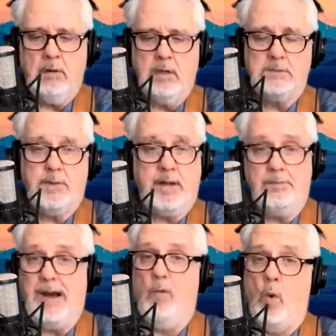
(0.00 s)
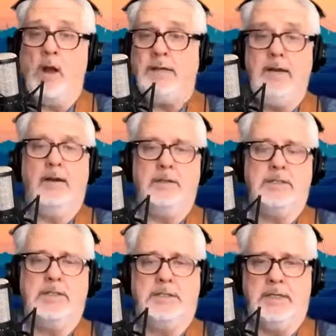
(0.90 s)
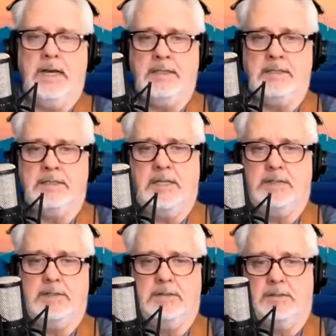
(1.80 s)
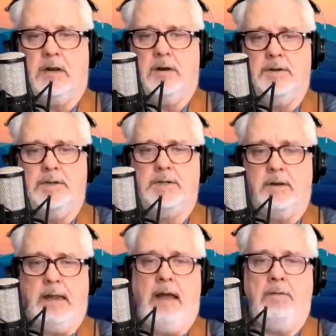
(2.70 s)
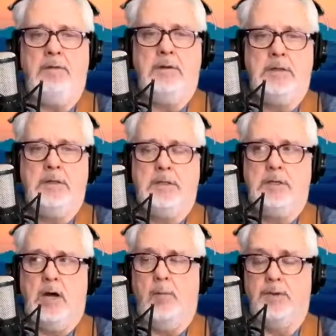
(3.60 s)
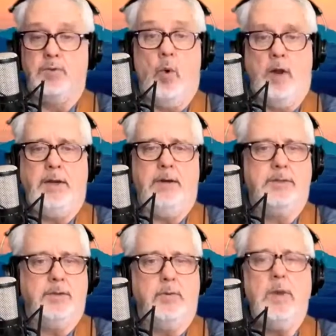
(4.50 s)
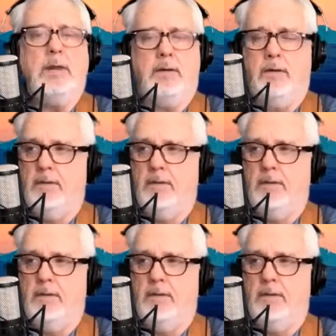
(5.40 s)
It's been about 1 year since the United States started to shut down, almost 1 year to the week.